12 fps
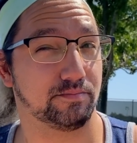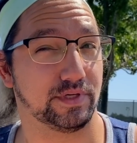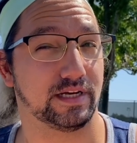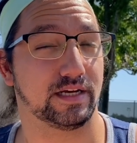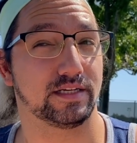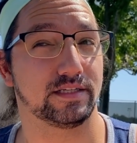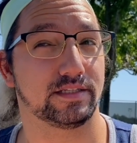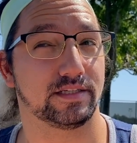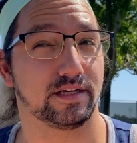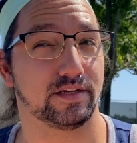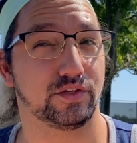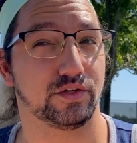because
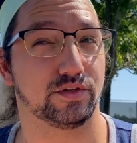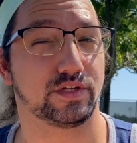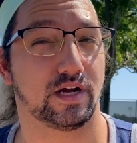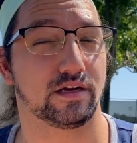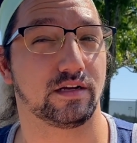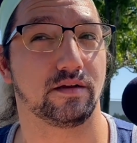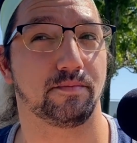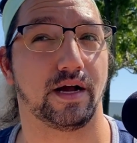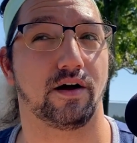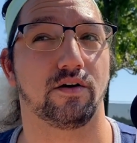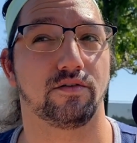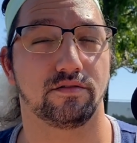you're talking
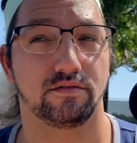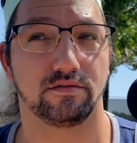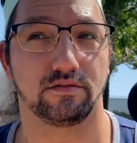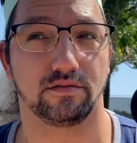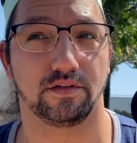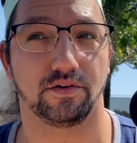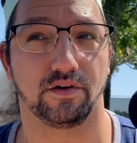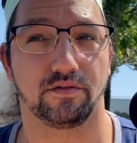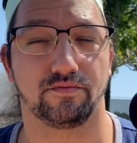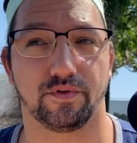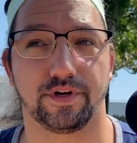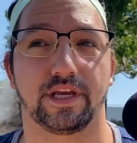about, you know,
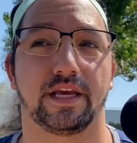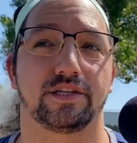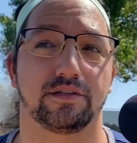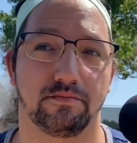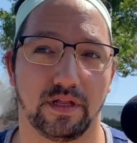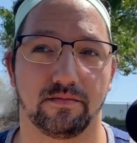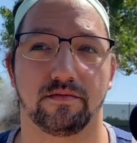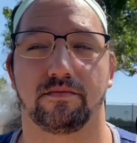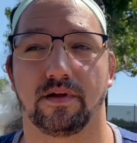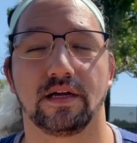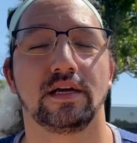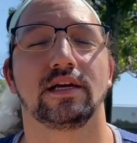fornication, blah, blah,
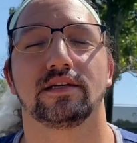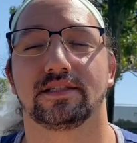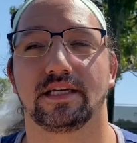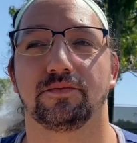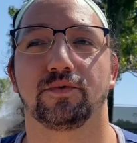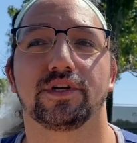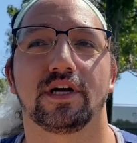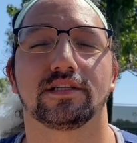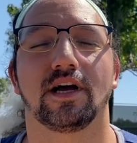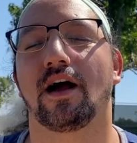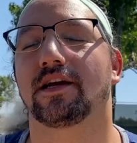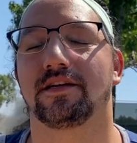blah. See, we're not
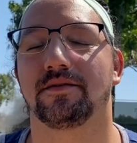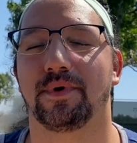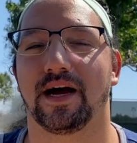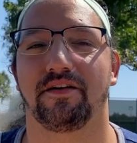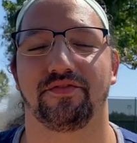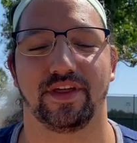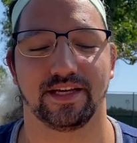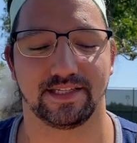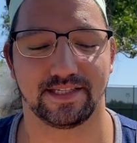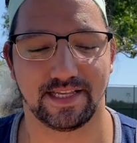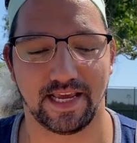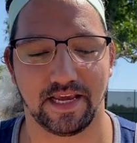talking about the
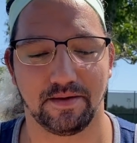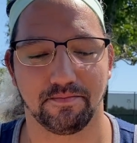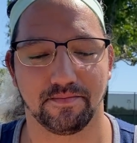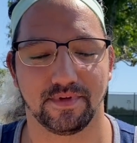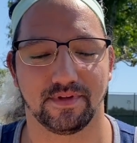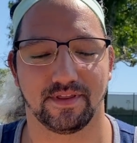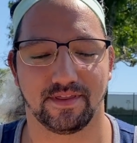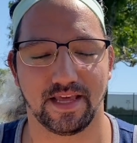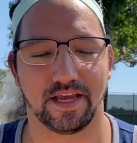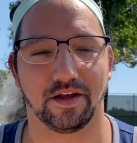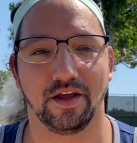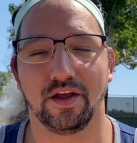same
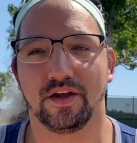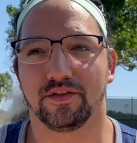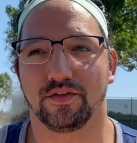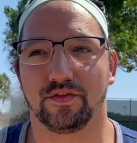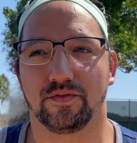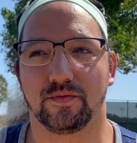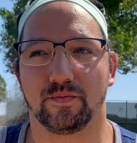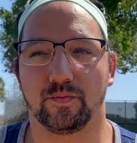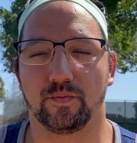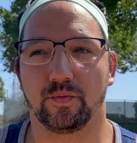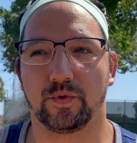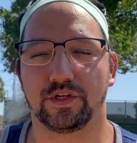thing.
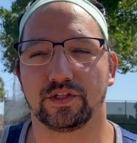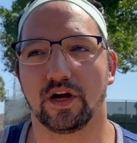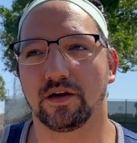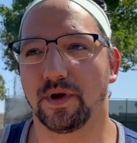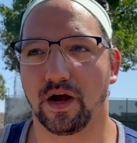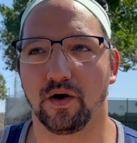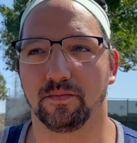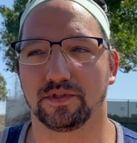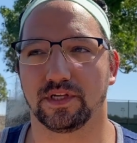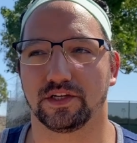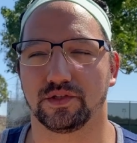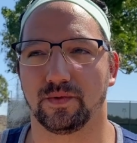When you talk about
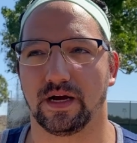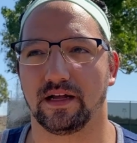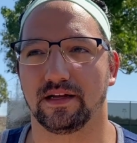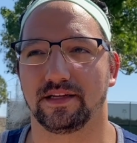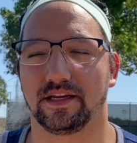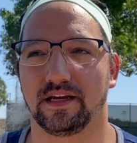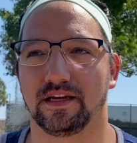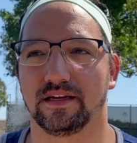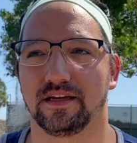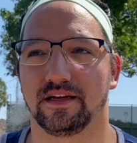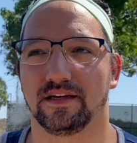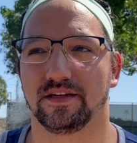homosexuality,
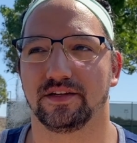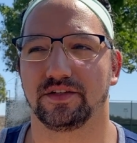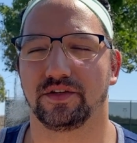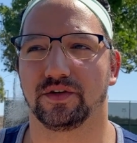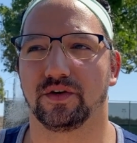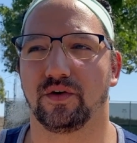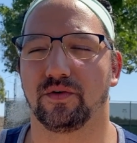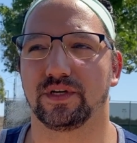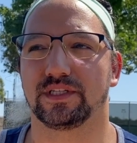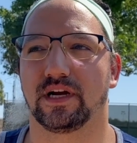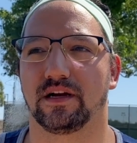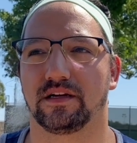you're
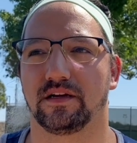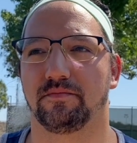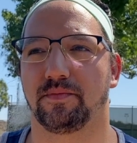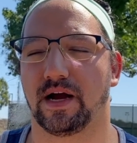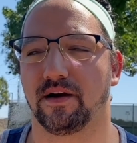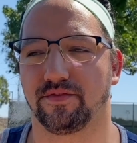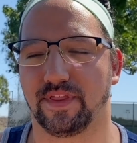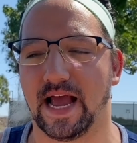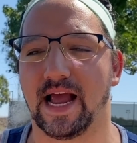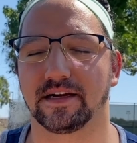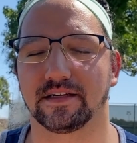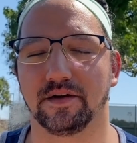always talking about
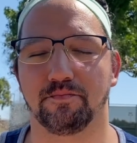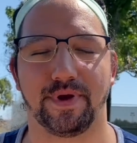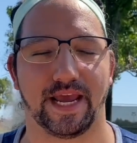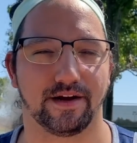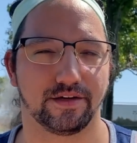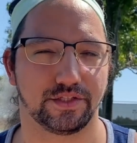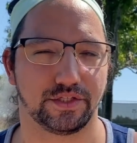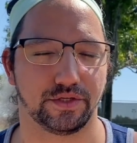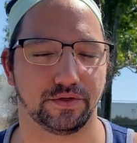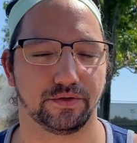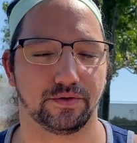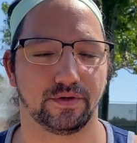that compared
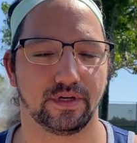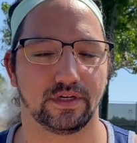to